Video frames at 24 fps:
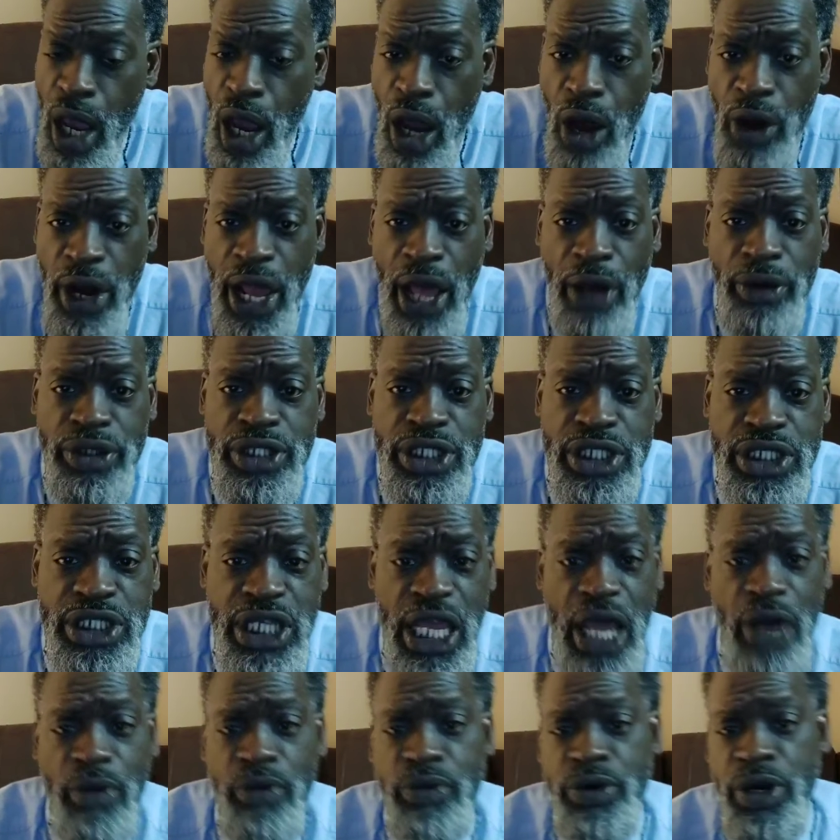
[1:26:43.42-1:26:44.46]
Oh, that was
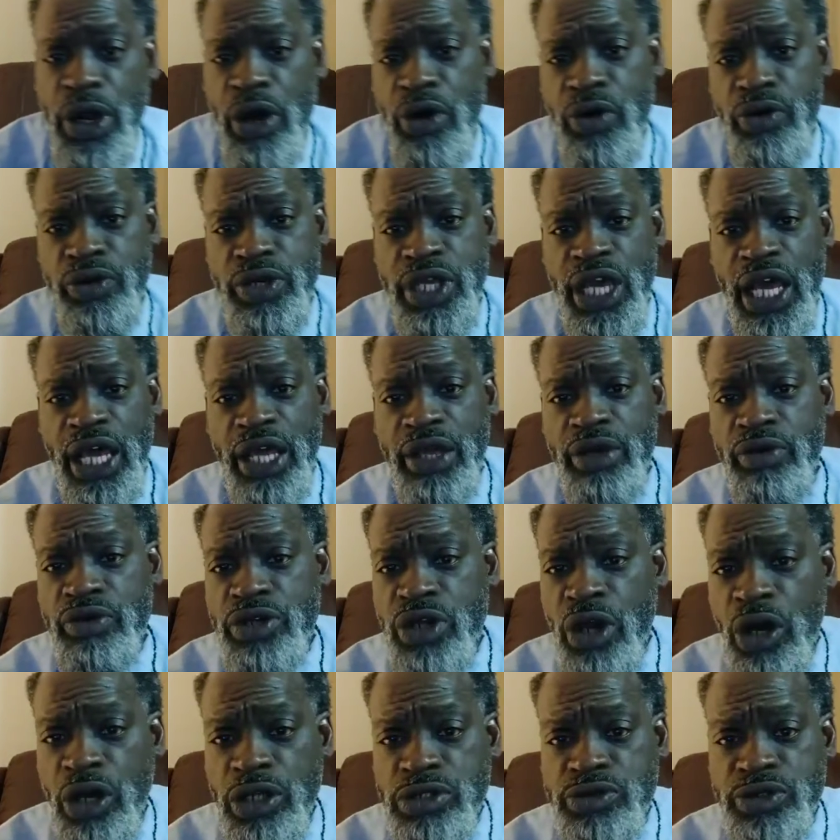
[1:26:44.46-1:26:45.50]

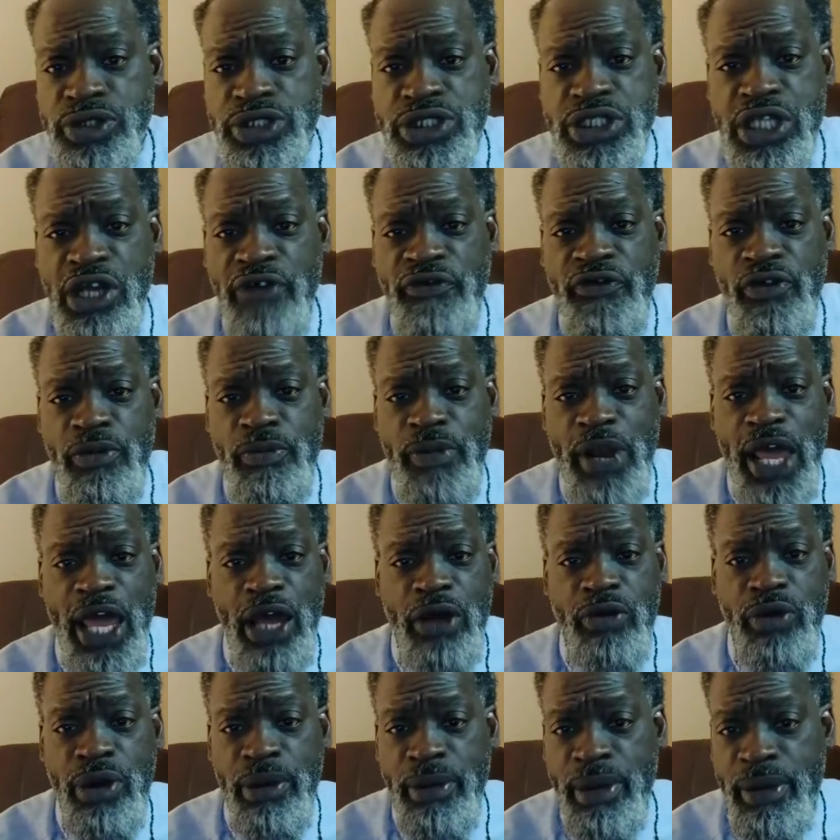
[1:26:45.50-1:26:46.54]
those was different
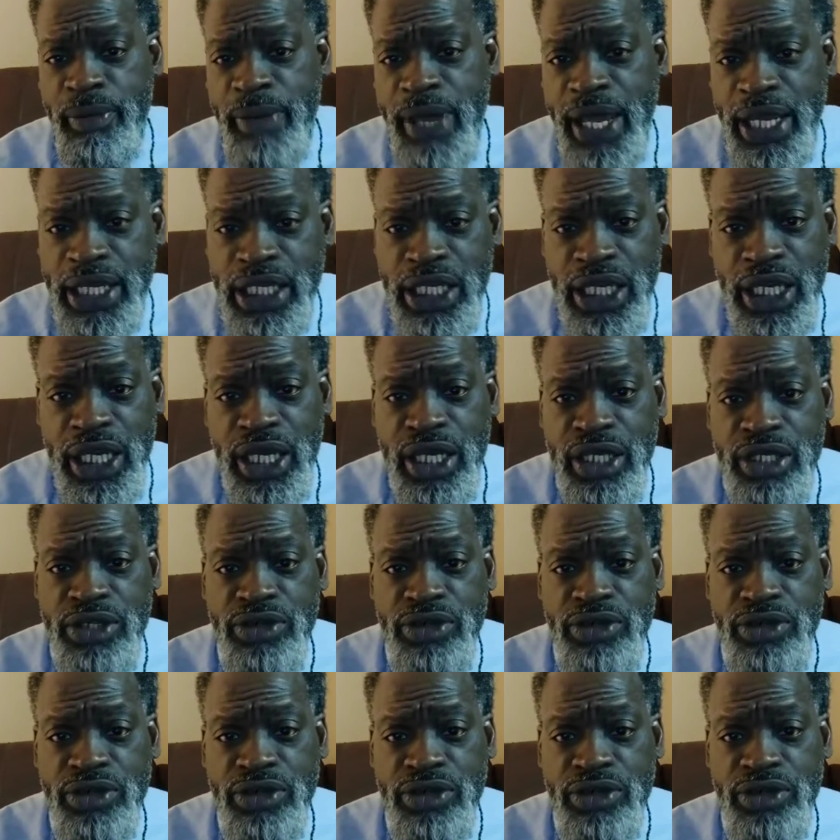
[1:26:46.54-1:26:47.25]
black women back then.